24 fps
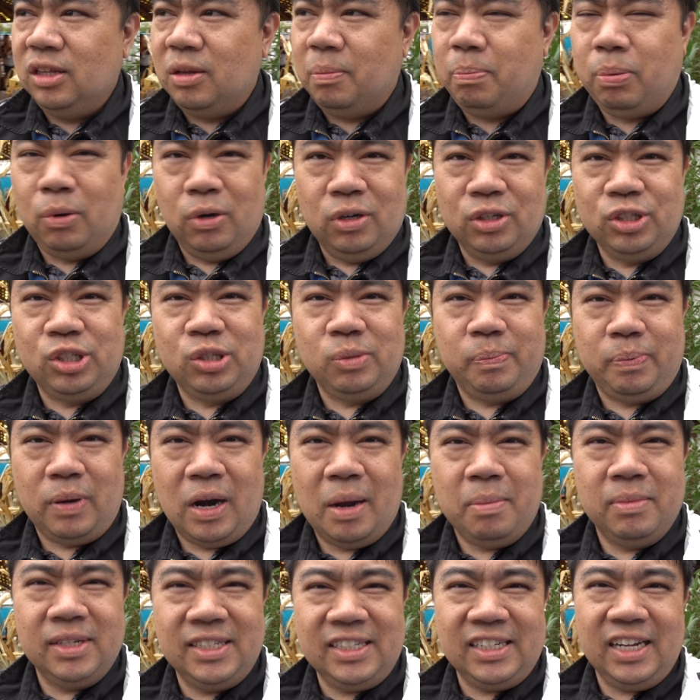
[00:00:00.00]
Bourne
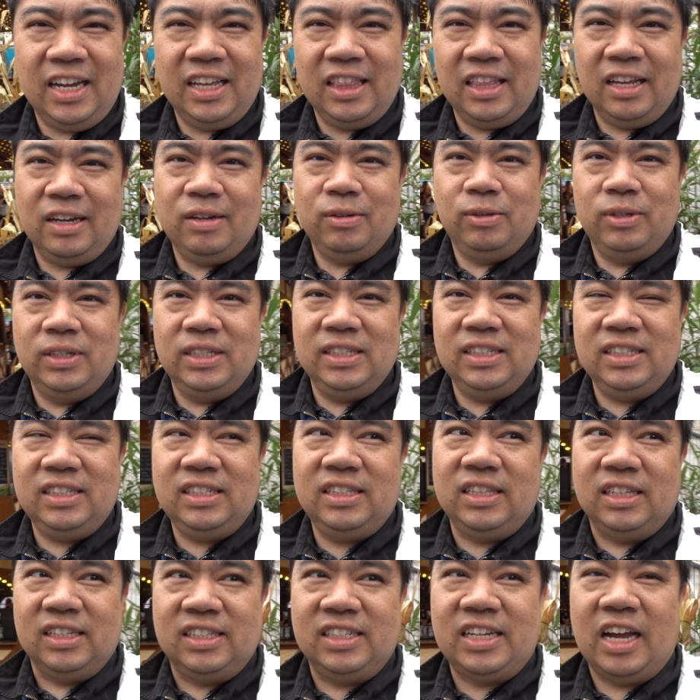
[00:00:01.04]
Supremacy, I think it was,
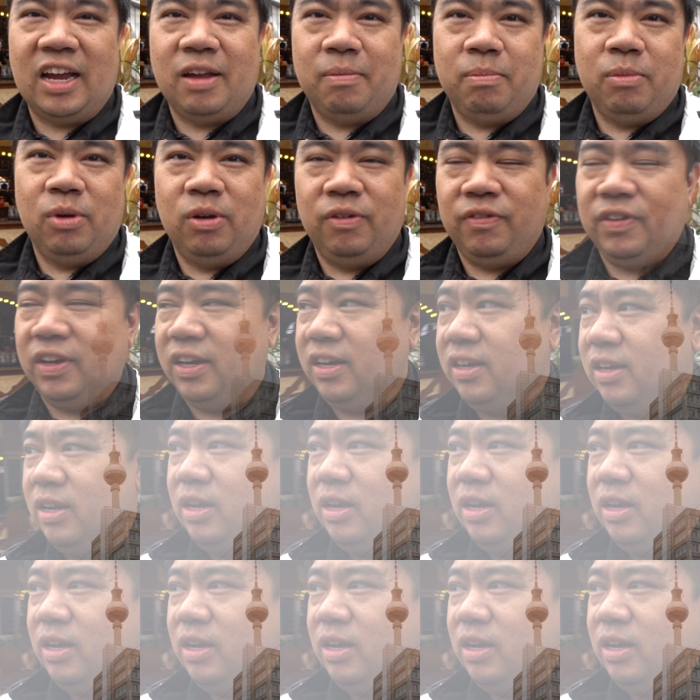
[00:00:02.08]
the second movie